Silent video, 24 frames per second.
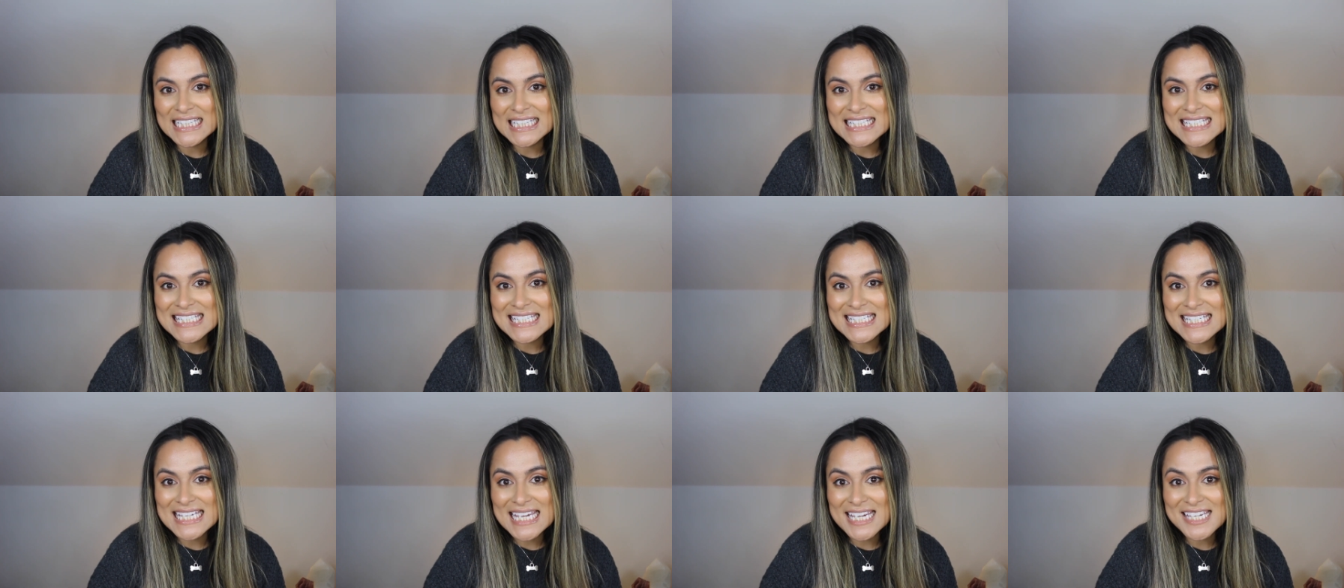In
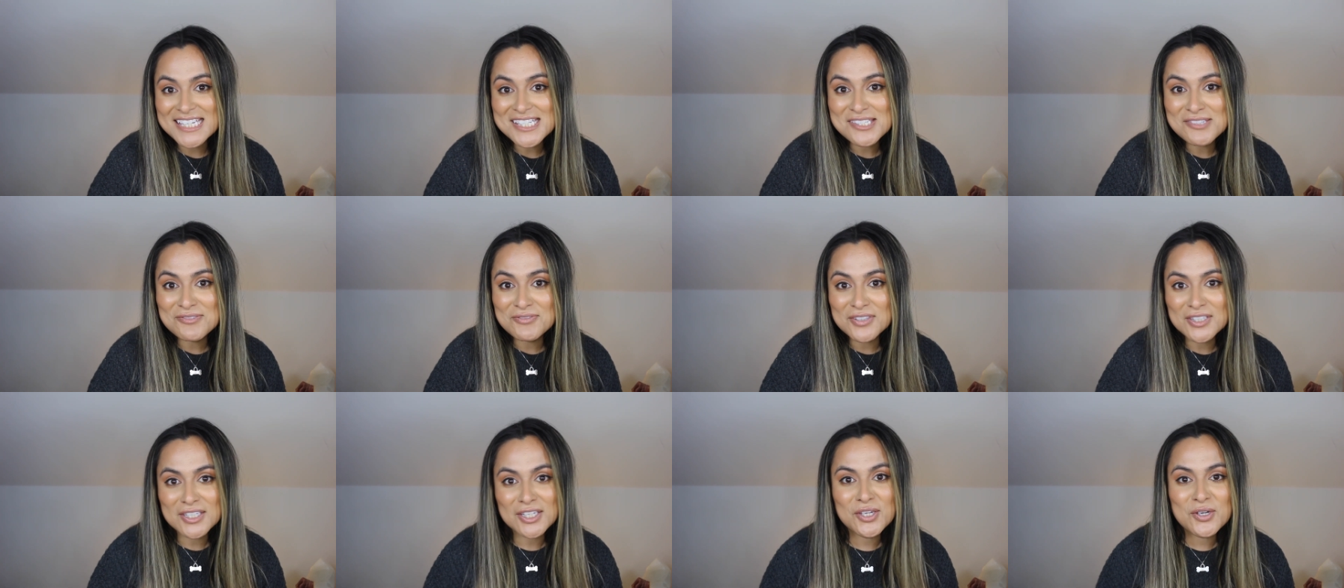today's
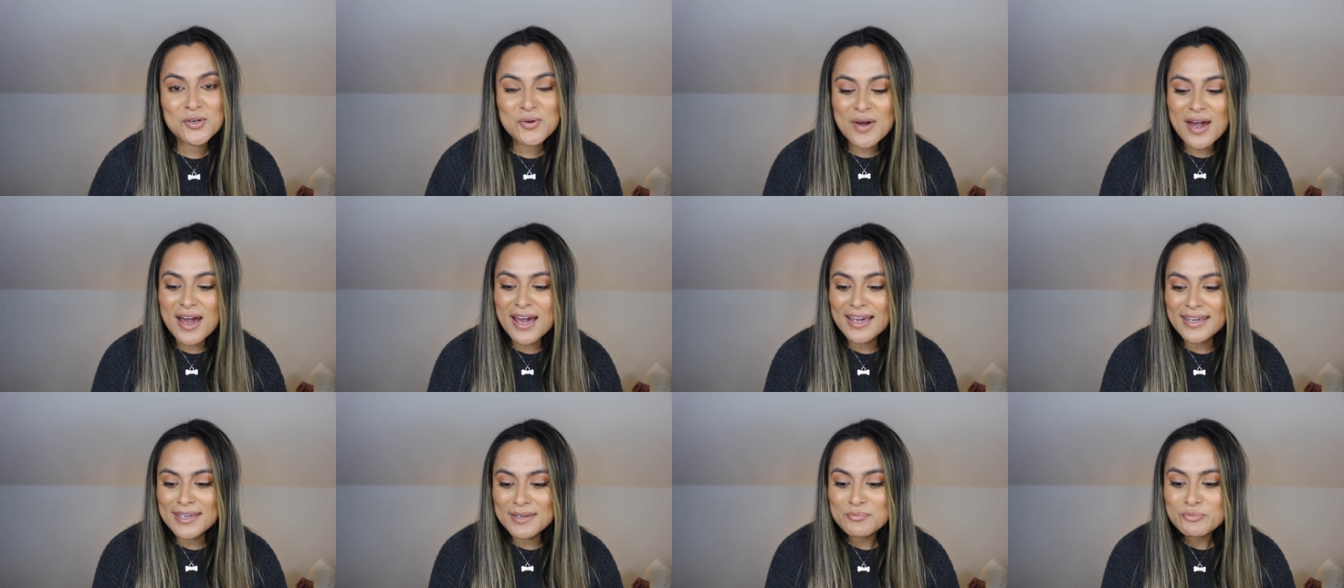video
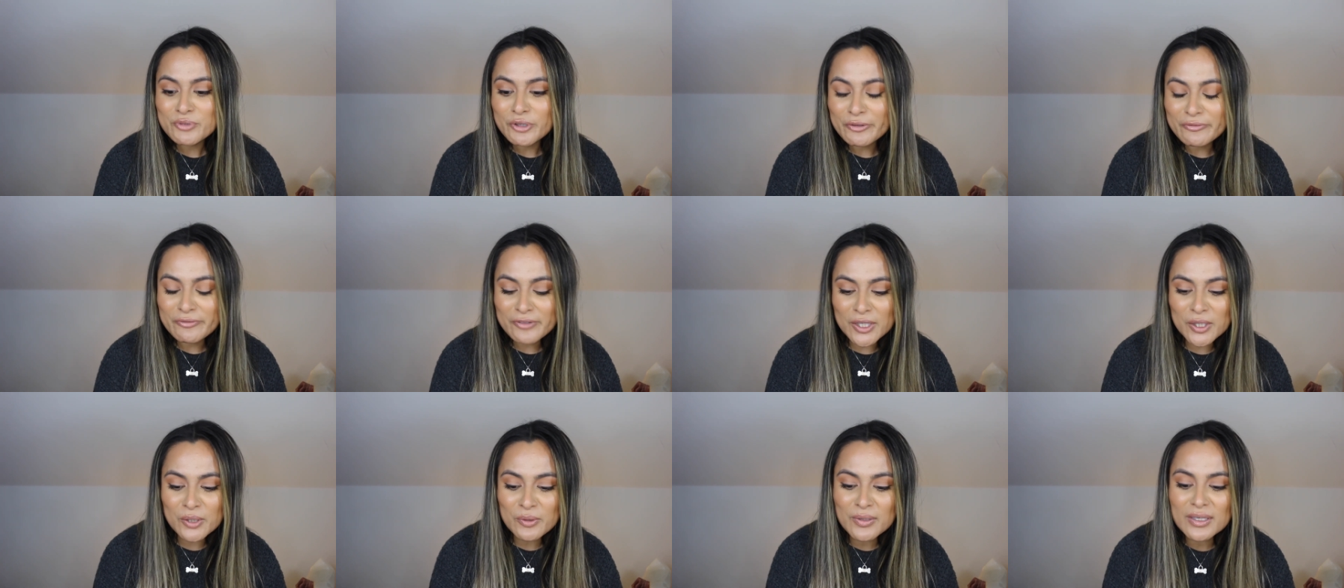I am
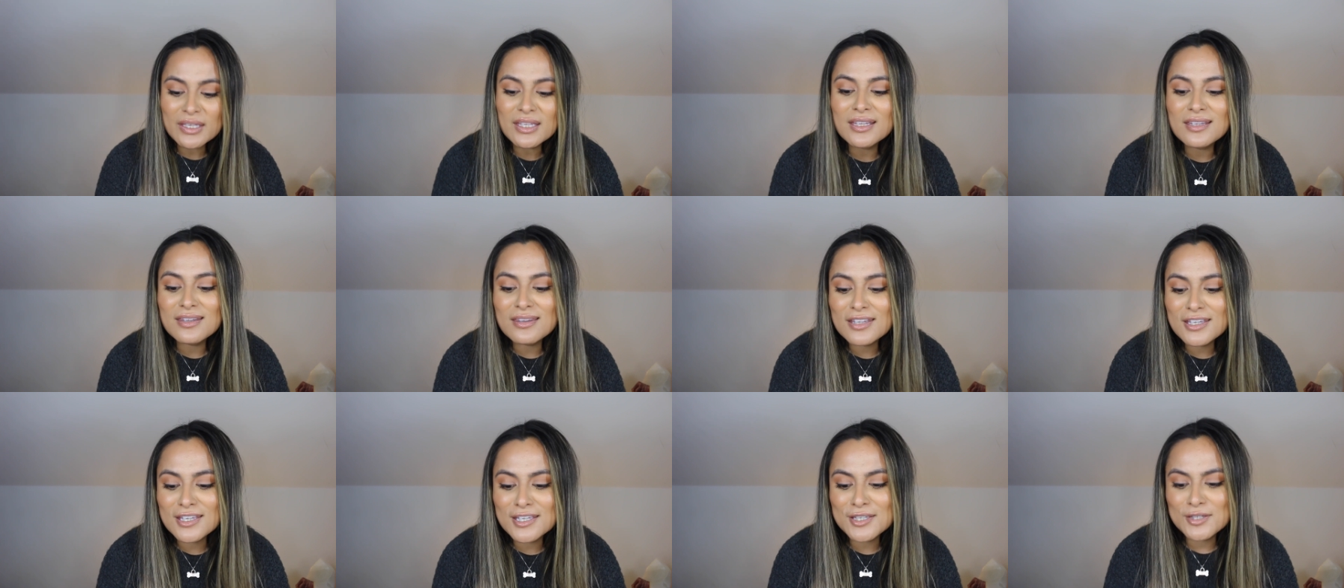
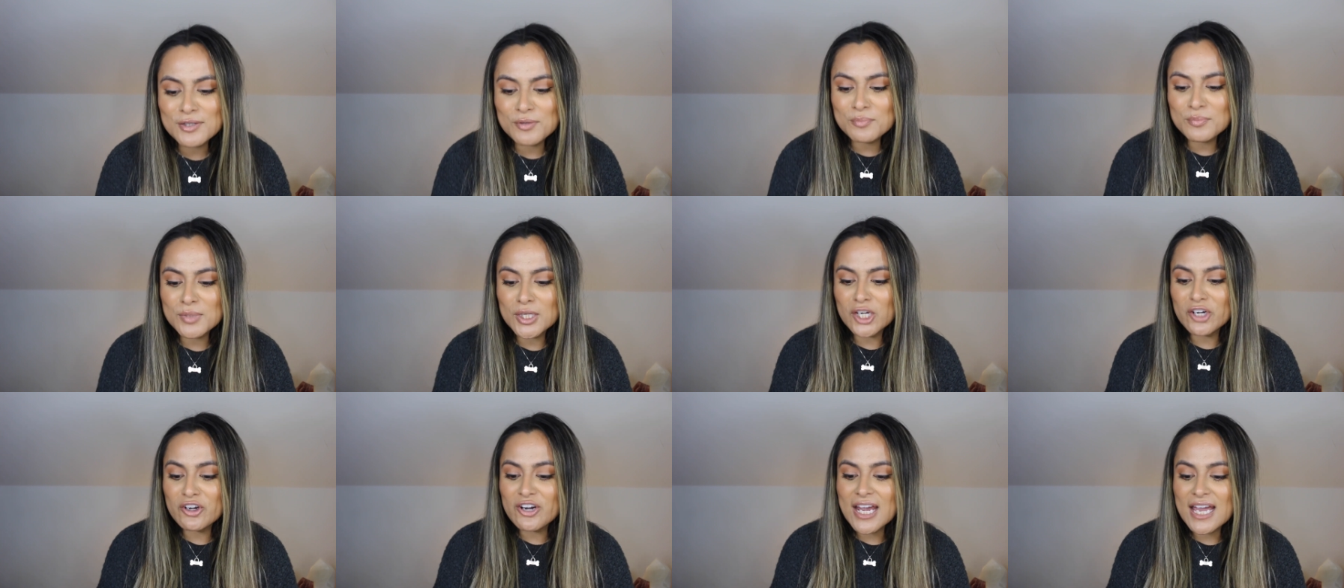reviewing the
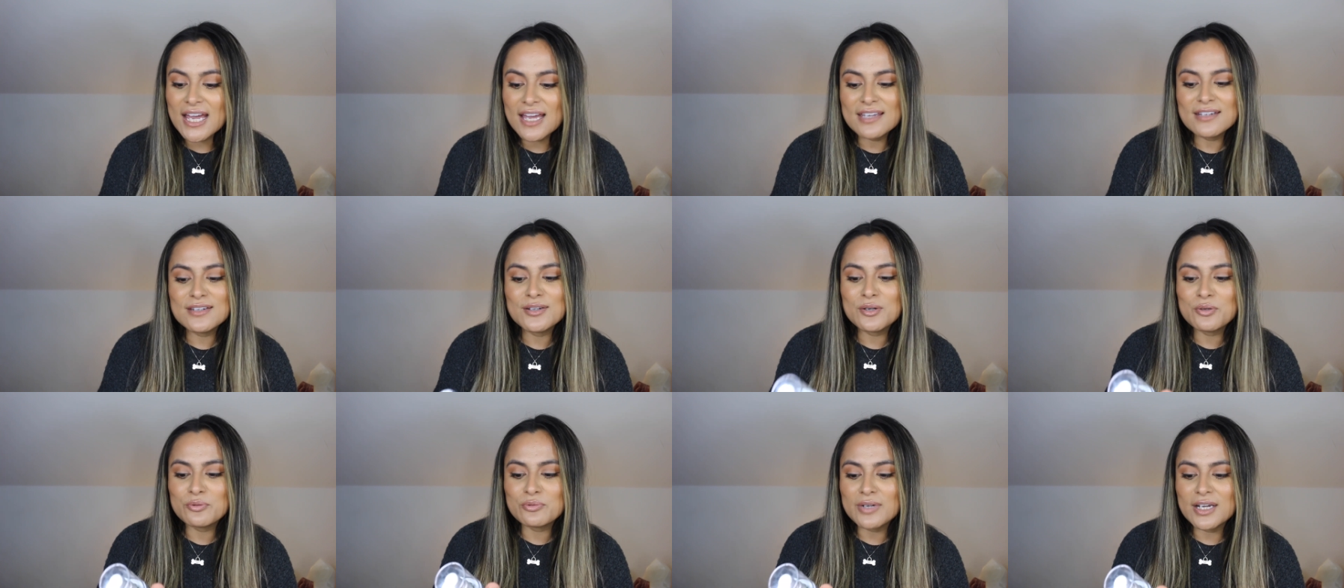
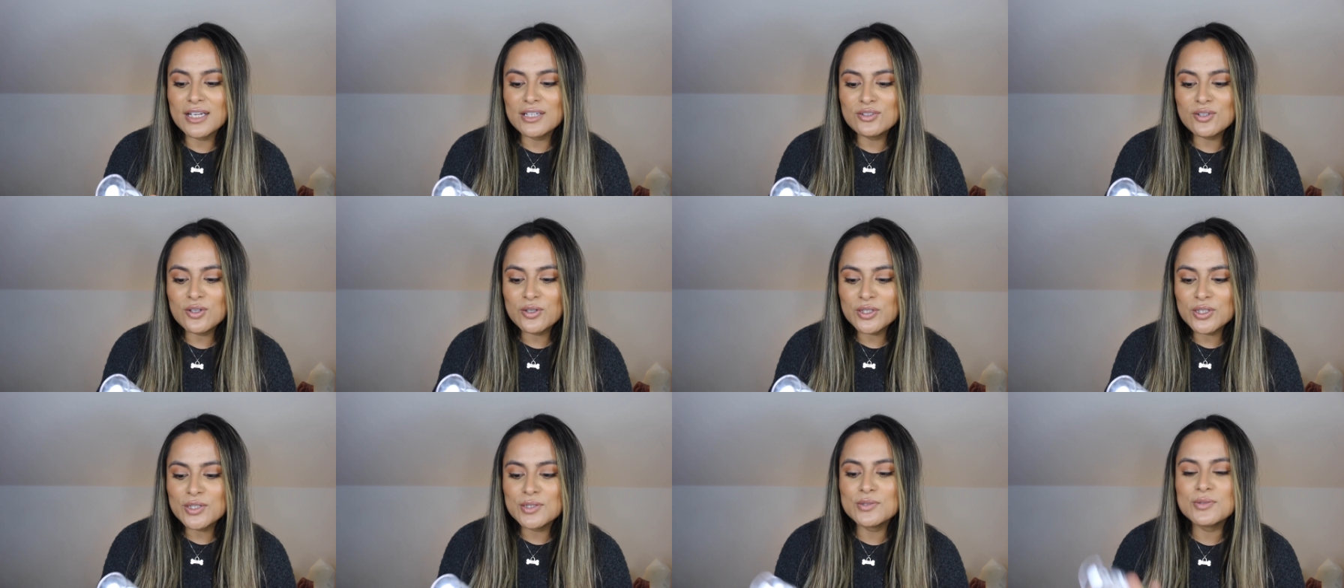Murad
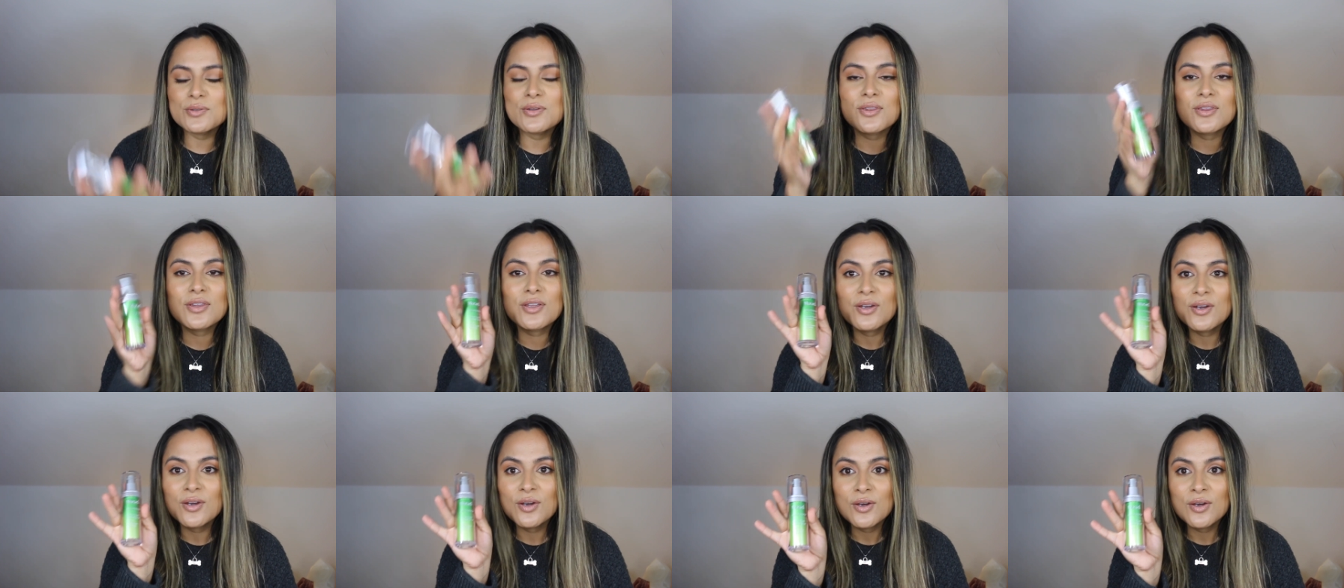Retinol Youth